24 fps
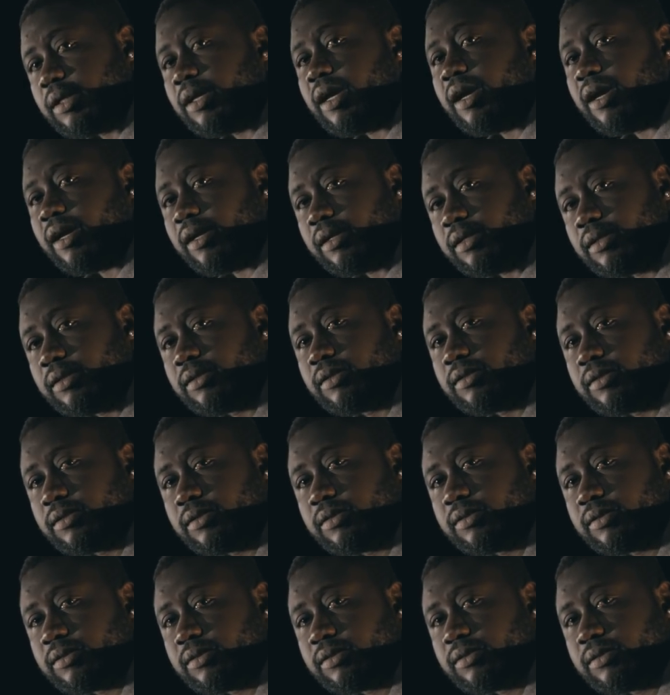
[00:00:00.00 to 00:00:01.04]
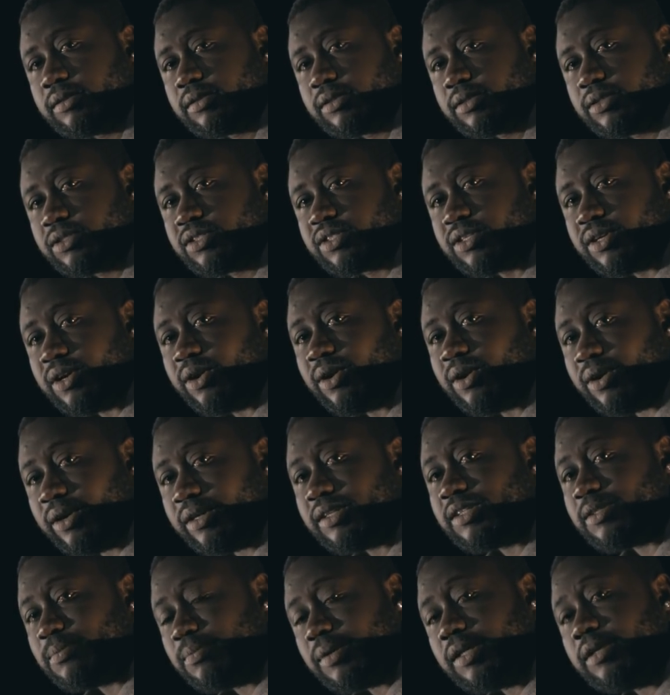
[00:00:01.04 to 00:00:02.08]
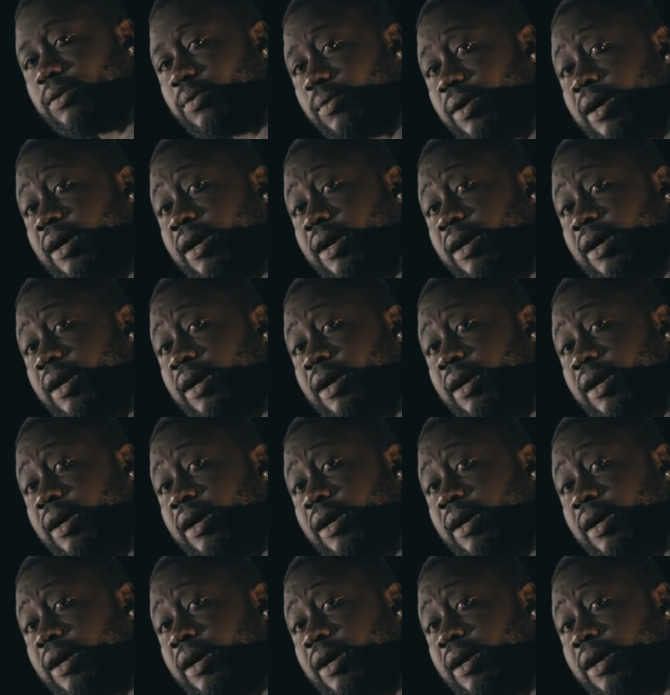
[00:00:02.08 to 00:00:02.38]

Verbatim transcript: Yeah. Sure, it's been a